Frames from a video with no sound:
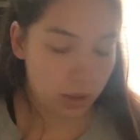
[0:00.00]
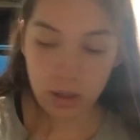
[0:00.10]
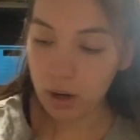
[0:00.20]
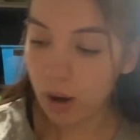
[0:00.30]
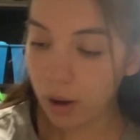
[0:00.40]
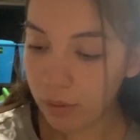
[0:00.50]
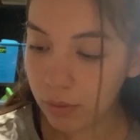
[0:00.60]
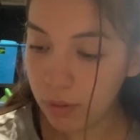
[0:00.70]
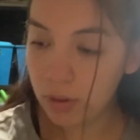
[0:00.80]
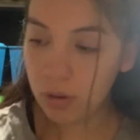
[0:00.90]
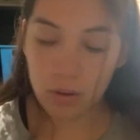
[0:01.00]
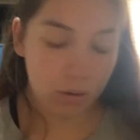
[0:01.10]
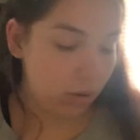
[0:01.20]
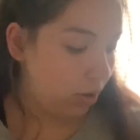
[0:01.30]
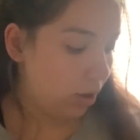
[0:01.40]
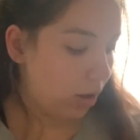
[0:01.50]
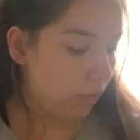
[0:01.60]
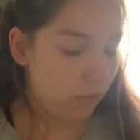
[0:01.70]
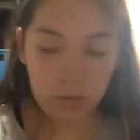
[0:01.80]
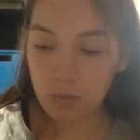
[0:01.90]
out
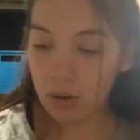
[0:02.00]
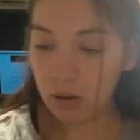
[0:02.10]
everywhere.